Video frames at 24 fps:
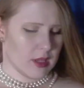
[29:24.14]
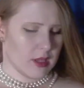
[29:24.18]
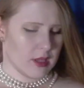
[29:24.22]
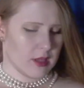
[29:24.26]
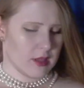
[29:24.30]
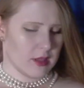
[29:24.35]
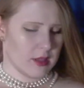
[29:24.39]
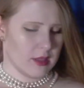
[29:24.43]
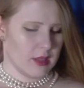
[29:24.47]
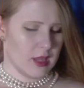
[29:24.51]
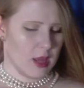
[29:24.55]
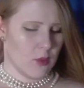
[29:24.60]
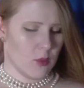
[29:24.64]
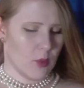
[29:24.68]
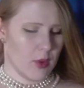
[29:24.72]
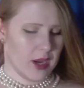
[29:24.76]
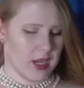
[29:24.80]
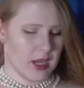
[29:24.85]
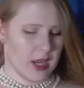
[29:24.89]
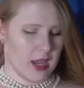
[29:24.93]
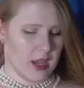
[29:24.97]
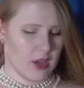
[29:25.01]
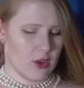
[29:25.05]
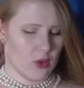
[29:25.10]
Then that red
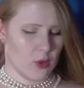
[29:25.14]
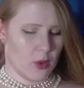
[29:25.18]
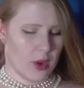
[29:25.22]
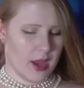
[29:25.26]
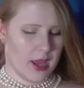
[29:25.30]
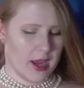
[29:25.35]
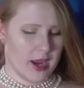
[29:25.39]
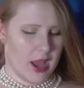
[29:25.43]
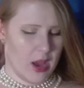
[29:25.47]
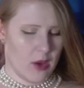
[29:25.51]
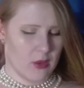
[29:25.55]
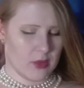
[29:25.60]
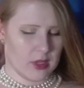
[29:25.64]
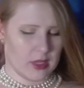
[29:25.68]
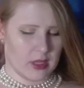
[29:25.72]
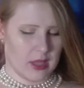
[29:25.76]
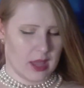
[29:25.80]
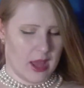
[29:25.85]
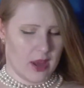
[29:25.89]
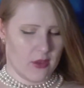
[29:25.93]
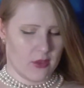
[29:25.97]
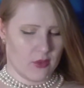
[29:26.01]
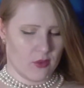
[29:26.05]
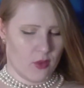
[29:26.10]
knight cried out in a
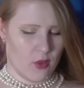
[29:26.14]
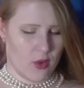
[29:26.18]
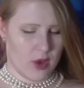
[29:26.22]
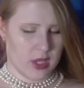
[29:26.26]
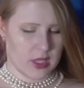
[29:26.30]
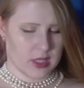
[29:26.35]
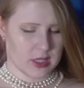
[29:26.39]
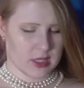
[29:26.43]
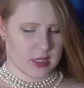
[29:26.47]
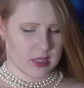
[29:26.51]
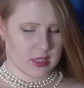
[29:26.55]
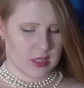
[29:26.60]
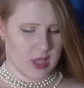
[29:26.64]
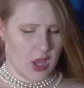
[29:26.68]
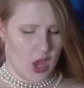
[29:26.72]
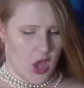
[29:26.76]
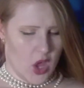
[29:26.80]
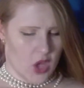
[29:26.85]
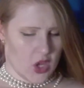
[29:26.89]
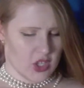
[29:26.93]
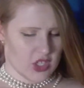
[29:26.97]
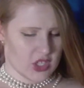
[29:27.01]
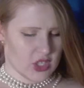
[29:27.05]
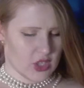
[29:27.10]
loud voice,
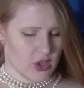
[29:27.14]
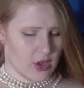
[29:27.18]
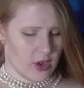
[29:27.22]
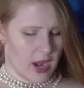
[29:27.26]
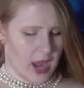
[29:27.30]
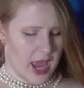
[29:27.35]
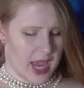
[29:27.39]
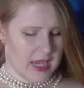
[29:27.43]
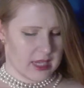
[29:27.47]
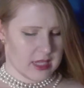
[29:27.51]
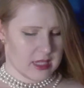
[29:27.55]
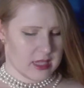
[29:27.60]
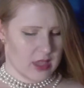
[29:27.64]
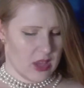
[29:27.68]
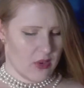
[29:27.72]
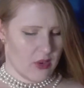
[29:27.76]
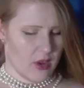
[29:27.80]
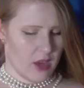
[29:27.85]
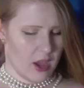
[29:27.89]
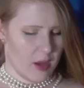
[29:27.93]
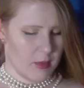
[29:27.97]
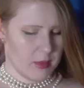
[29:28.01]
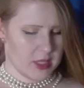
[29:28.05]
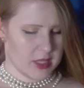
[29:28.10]
Sir Knight, thou
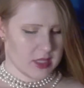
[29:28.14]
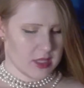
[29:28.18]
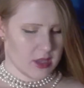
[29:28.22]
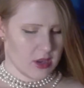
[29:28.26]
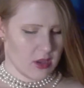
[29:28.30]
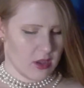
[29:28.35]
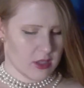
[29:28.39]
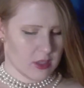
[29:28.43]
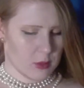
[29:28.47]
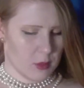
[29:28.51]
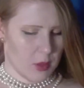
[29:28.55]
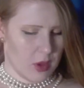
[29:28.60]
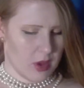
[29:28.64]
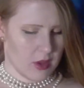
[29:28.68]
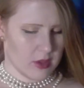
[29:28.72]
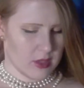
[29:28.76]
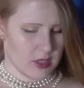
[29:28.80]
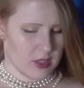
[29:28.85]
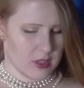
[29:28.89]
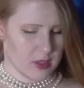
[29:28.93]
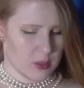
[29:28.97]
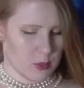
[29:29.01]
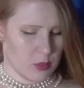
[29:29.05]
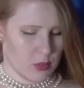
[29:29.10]
comest not upon
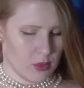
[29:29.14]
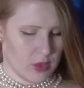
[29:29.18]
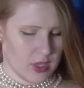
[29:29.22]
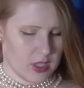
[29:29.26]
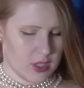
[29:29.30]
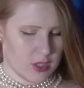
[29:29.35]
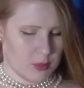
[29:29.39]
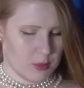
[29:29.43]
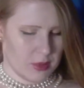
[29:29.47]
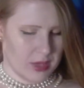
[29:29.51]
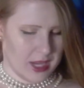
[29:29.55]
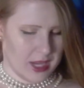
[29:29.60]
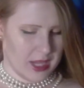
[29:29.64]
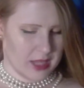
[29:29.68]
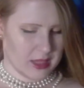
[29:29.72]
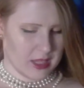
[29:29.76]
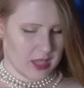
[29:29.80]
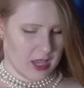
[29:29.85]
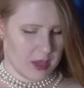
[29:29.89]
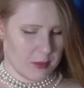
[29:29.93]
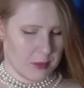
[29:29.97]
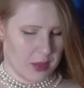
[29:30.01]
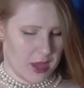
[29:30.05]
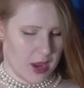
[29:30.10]
this bridge but at thy
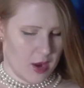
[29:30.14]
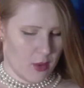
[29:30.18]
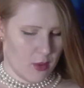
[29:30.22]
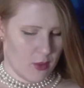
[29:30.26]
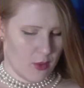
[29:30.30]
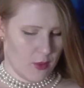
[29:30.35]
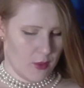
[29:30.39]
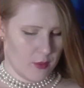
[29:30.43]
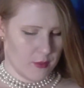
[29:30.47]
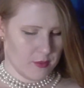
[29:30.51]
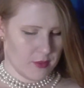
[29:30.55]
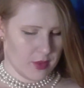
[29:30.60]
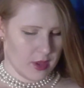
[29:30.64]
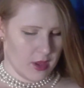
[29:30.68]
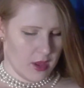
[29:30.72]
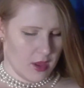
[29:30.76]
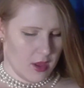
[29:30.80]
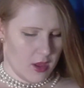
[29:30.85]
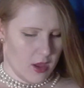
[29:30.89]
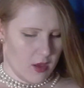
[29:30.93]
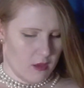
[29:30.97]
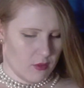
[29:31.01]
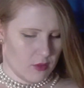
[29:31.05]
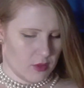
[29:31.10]
peril.
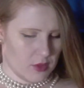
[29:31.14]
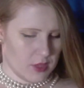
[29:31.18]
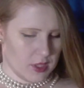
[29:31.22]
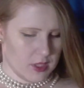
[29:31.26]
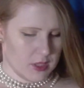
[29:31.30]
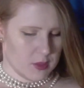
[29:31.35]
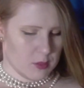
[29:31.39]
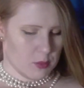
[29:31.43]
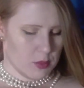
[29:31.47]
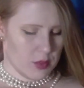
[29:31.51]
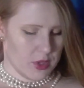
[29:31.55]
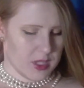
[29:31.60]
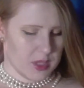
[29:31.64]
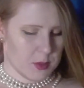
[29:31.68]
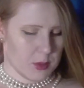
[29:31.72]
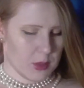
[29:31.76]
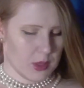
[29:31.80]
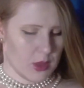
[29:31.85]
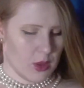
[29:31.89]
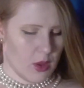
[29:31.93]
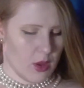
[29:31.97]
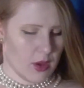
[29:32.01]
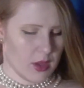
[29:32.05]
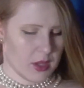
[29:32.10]
For this bridge
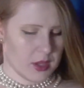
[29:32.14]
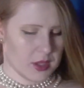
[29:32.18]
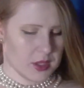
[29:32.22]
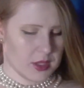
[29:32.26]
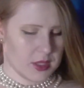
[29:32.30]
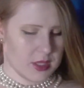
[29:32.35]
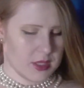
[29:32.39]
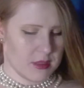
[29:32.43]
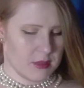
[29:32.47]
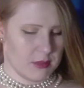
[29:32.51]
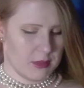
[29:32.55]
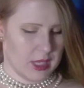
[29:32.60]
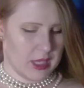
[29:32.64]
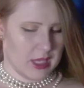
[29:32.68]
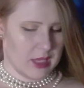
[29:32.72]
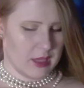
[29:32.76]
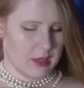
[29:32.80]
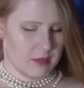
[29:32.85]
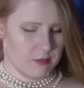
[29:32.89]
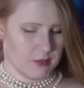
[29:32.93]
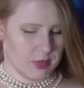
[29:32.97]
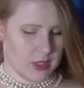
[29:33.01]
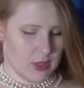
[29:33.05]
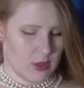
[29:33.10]
belongeth unto me,
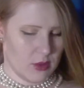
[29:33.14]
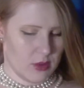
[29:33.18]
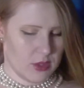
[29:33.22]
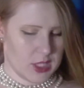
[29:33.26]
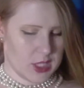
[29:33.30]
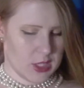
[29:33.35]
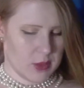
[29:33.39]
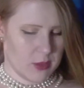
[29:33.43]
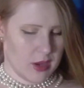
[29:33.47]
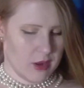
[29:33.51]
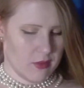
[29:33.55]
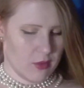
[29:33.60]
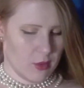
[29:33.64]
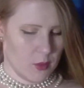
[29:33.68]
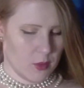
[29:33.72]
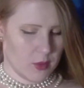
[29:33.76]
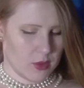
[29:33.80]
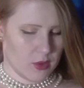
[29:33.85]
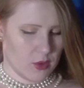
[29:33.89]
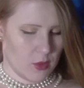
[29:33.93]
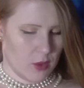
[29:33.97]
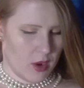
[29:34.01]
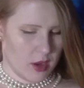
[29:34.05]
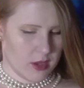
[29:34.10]
and whosoever would
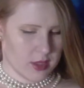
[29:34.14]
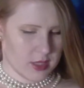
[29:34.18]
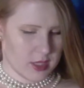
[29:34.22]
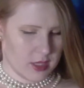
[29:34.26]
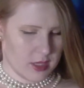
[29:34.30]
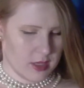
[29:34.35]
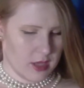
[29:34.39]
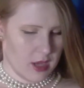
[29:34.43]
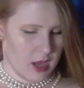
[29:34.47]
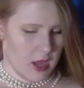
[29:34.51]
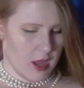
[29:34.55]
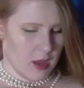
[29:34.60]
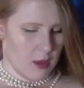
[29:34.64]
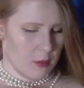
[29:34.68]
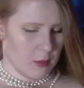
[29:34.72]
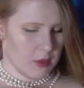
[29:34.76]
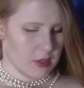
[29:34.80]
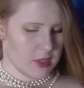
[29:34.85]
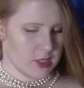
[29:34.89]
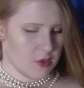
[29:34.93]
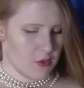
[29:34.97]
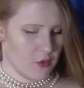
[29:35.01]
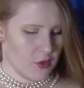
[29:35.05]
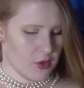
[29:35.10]
cross it
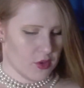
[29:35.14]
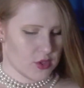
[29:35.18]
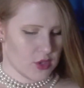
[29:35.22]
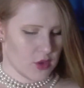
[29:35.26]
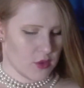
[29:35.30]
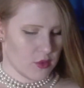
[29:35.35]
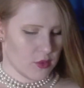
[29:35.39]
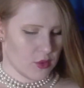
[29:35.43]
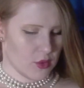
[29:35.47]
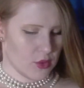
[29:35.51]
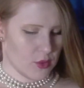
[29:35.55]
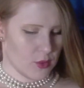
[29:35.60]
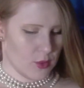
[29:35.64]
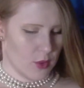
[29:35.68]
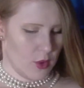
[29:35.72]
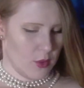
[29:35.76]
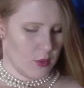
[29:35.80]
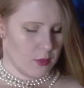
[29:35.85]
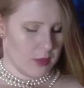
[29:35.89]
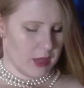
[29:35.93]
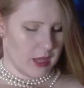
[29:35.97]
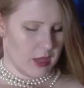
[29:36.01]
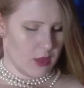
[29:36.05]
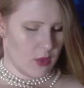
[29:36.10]
must first overthrow
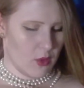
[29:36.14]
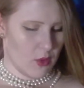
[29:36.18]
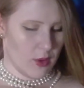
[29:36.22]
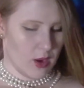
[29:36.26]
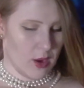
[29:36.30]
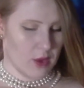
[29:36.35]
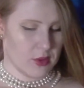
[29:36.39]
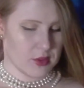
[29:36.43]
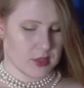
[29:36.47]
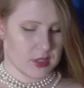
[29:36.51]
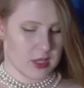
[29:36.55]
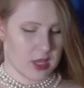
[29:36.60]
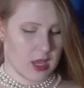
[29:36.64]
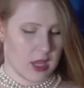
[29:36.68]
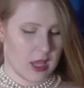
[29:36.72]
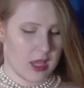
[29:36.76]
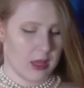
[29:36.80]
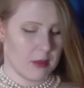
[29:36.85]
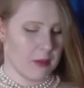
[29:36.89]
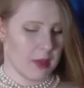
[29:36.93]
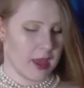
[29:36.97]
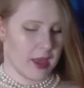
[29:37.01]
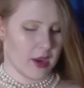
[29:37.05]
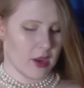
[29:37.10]
me, or else he
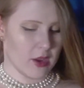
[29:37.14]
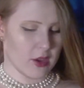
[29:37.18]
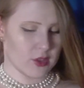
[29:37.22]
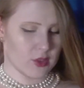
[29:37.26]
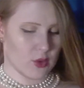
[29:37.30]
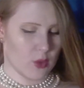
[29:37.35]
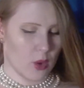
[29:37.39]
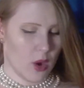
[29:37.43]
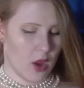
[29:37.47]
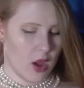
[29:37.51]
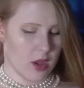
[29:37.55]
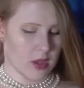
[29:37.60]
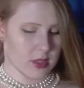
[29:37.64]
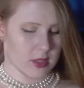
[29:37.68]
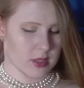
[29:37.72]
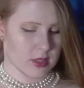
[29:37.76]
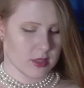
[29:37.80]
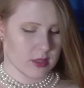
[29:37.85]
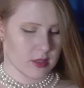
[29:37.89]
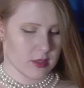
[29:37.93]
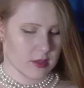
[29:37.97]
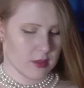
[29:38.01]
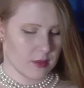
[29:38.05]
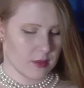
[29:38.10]
may not cross.